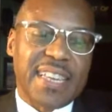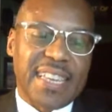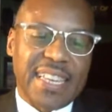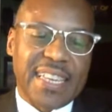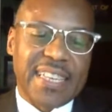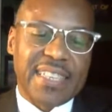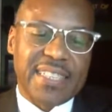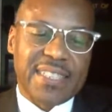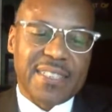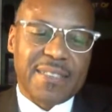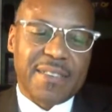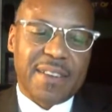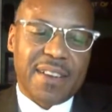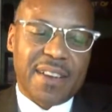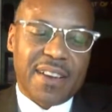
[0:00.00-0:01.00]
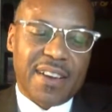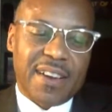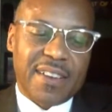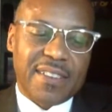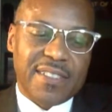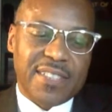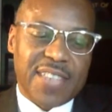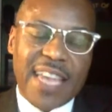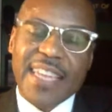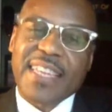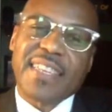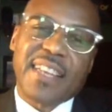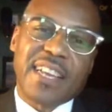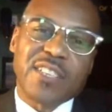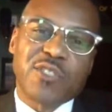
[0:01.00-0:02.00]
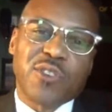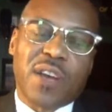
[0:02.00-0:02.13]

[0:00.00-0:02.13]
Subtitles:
is taking